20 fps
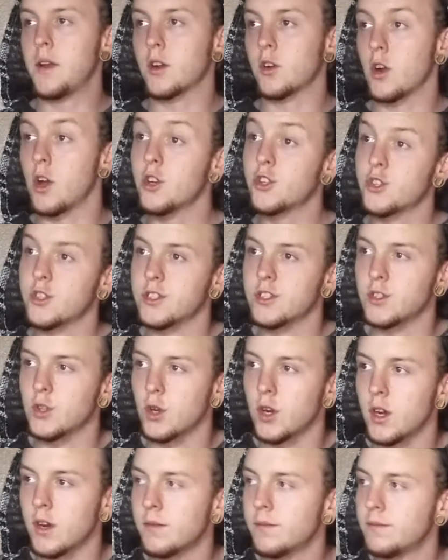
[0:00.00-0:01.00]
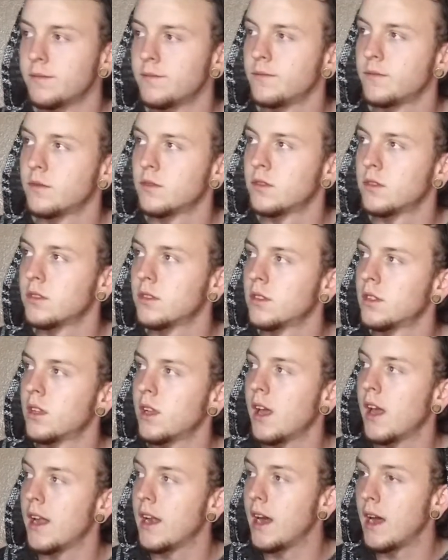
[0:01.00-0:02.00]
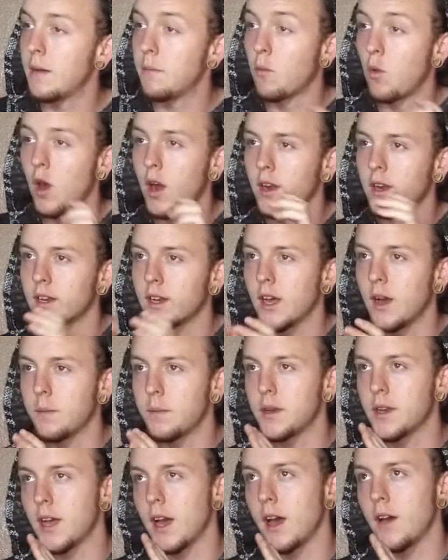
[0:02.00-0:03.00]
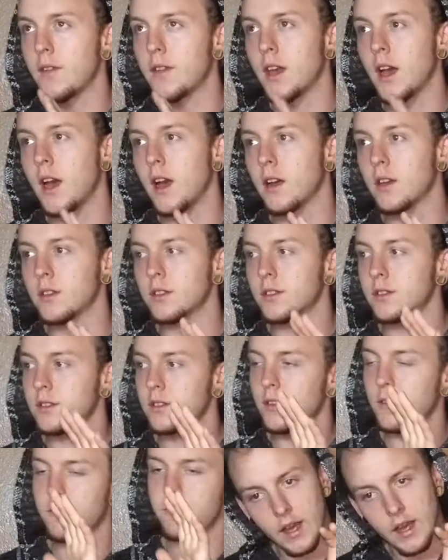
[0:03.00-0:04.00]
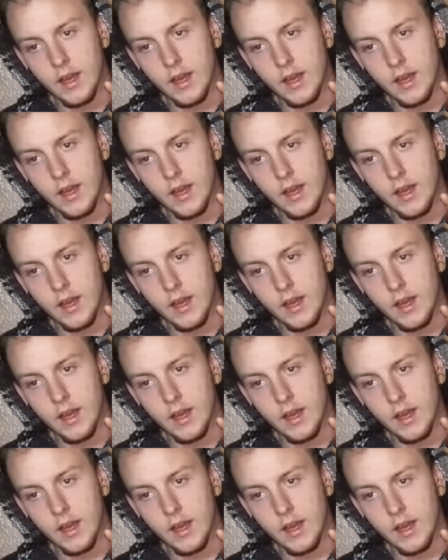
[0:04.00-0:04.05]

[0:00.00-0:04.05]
in a grocery store, and I'm walking up and down the aisles.